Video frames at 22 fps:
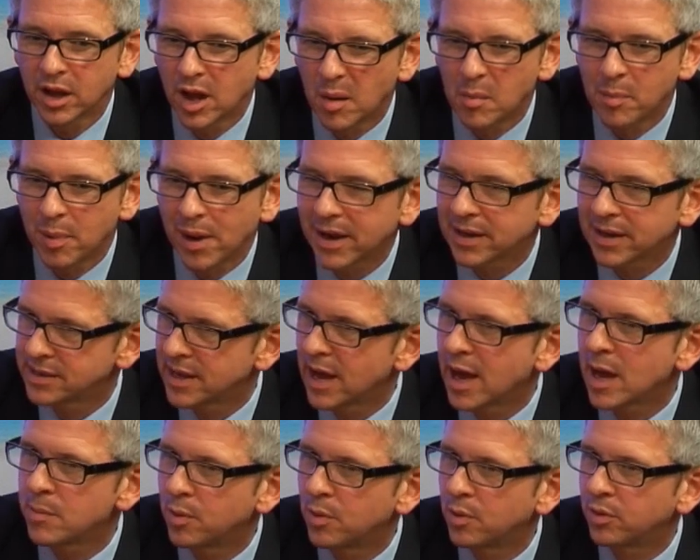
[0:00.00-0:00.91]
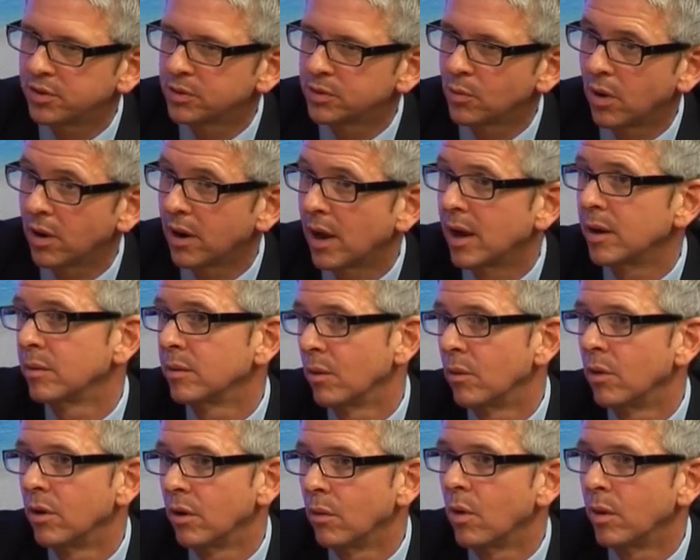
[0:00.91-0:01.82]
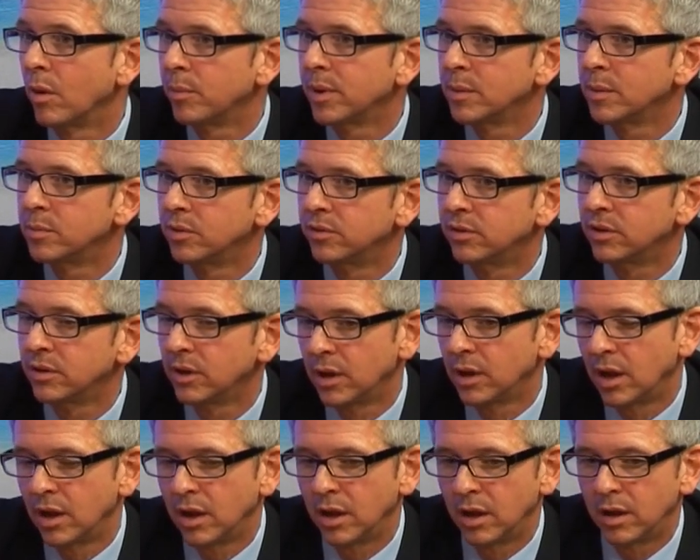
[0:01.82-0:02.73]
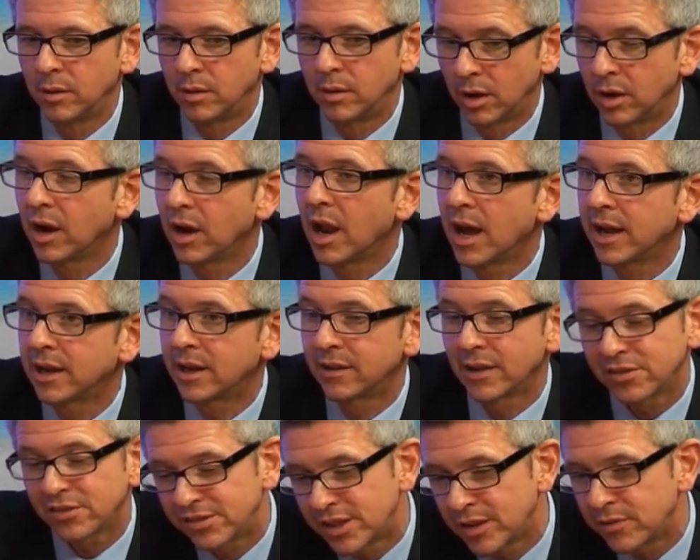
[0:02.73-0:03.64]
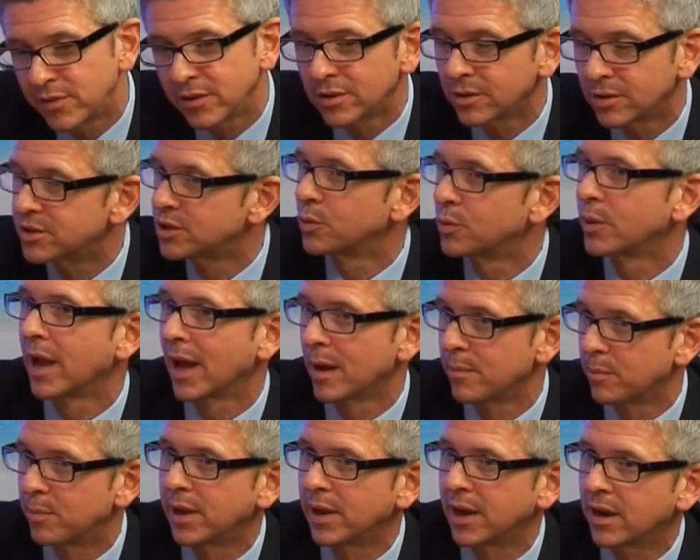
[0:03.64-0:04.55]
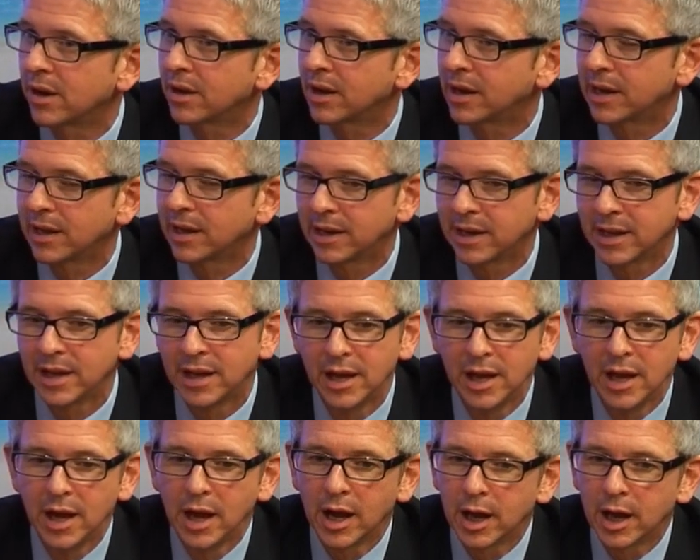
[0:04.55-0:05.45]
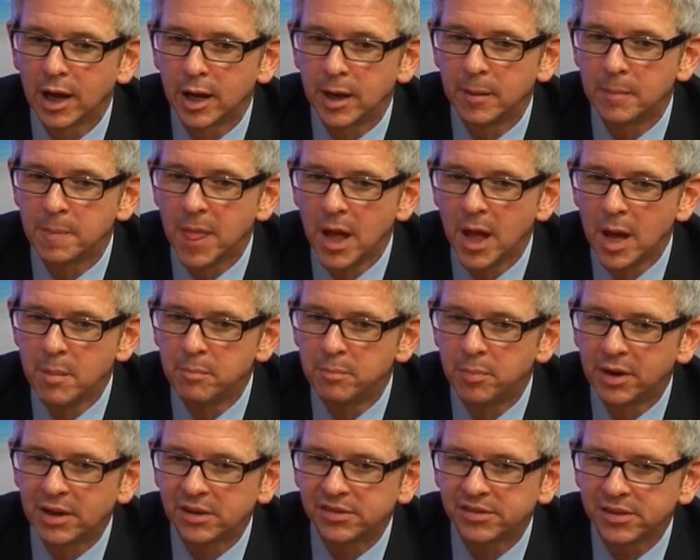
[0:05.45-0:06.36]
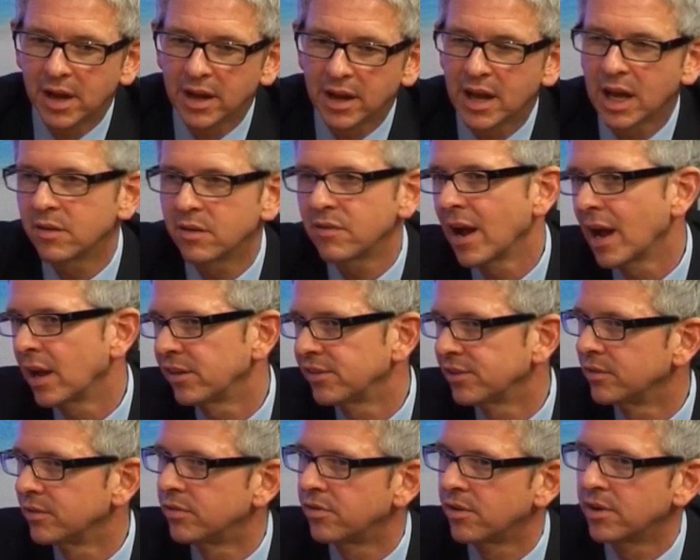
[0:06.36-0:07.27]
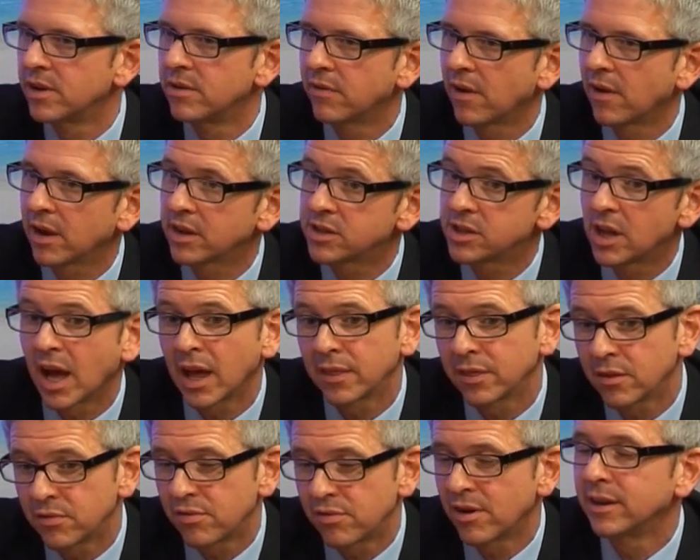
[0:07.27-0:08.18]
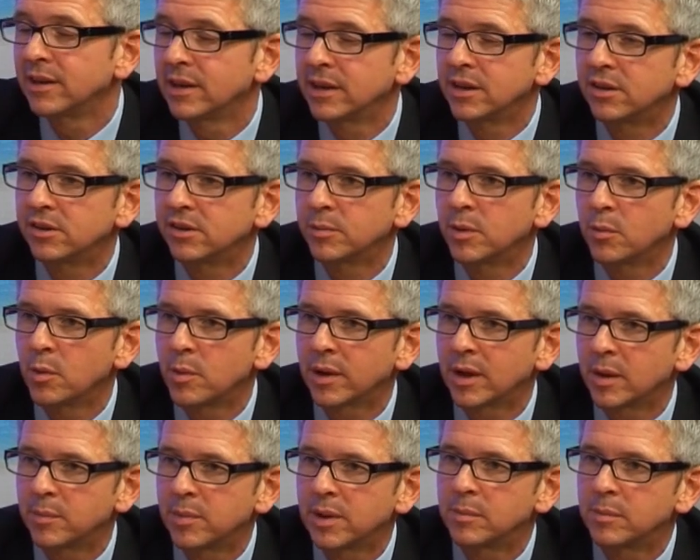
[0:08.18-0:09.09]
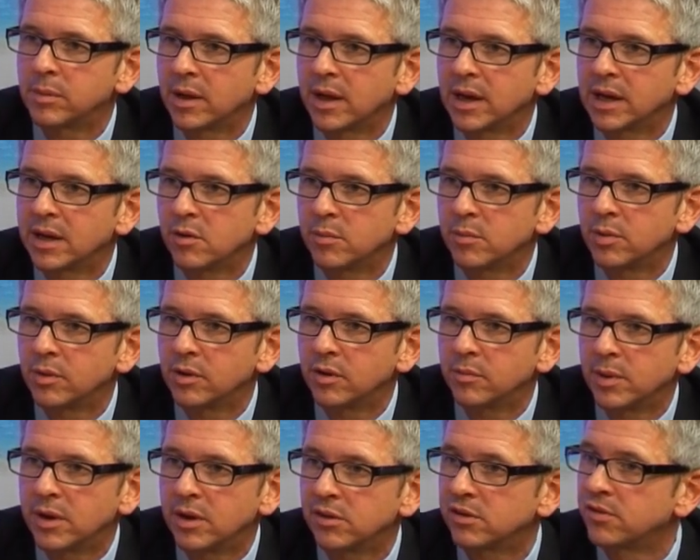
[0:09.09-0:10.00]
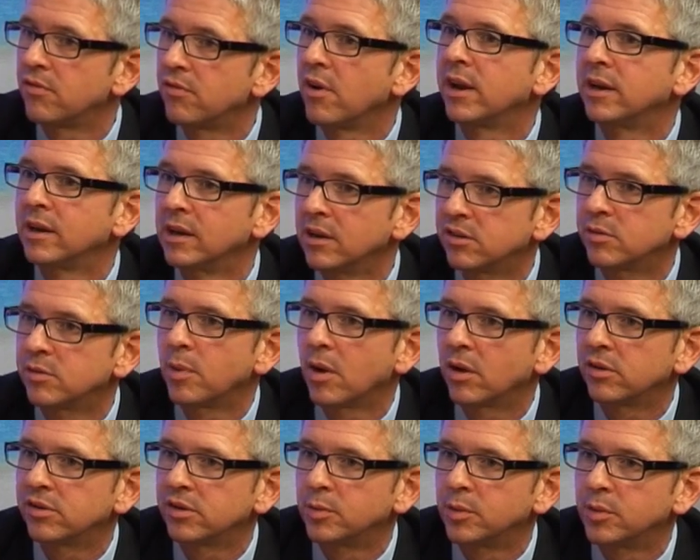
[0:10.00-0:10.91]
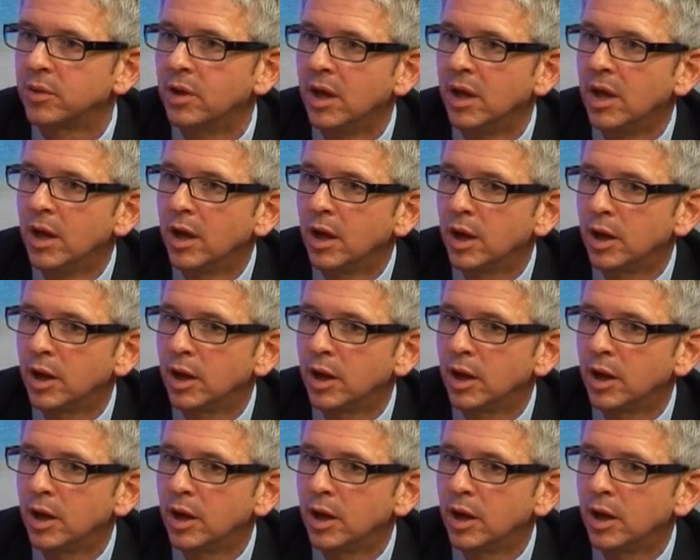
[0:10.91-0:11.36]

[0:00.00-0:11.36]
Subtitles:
Compact airports are what people like. And that's difficult as we get bigger, clearly. But it's that kind of hassle-free factor and the friendliness. I mean, we make a big play at Liverpool of being as friendly as possible.